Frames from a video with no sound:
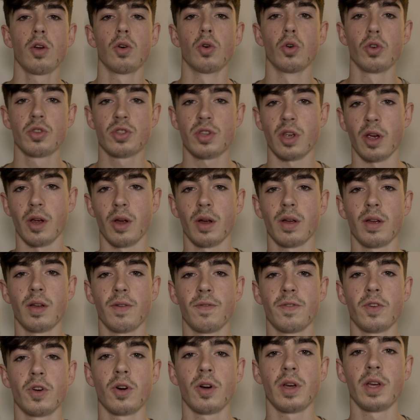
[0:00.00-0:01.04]
Also,
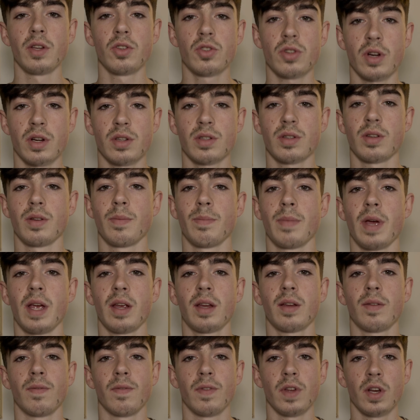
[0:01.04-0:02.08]
if you're interested in
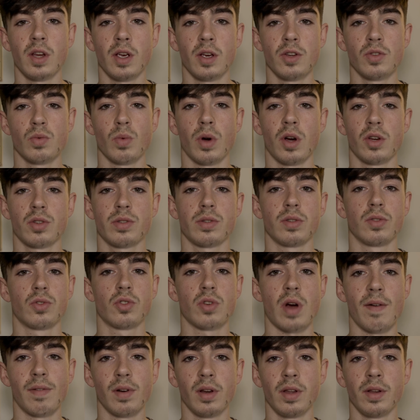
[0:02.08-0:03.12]
making videos whilst you're
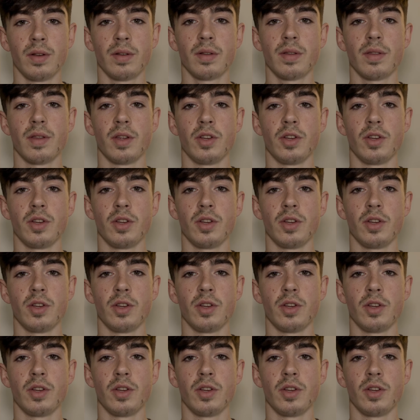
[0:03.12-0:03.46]
traveling,